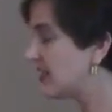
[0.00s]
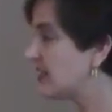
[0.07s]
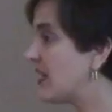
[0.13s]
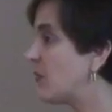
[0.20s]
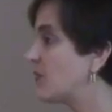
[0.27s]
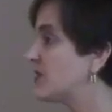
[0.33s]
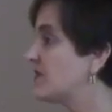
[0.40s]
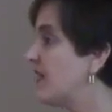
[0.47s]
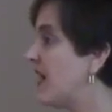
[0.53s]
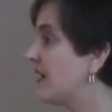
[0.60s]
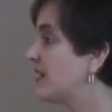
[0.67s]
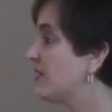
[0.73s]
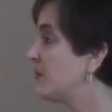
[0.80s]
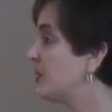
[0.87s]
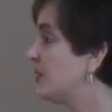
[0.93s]
that was
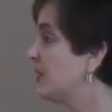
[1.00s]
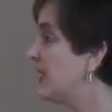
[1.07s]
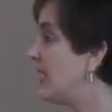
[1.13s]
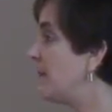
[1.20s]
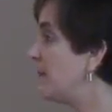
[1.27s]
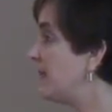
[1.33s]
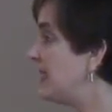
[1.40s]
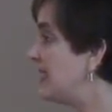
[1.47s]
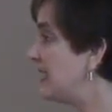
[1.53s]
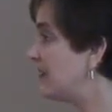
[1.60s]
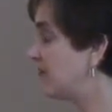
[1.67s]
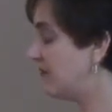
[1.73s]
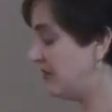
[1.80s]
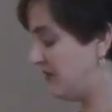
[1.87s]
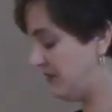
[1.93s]
valuable and
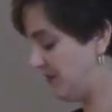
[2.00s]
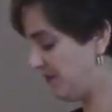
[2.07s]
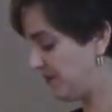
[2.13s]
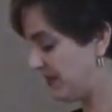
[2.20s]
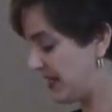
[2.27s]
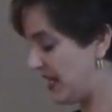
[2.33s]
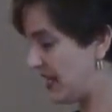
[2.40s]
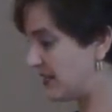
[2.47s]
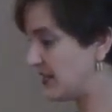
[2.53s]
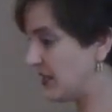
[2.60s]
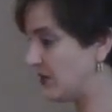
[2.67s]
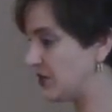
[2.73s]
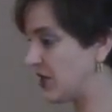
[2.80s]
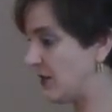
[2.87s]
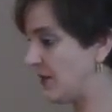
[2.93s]
meaningful at
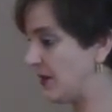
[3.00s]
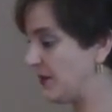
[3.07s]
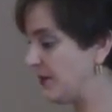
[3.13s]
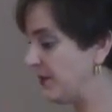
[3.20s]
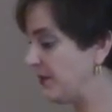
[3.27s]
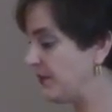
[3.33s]
Tell Jemmeh.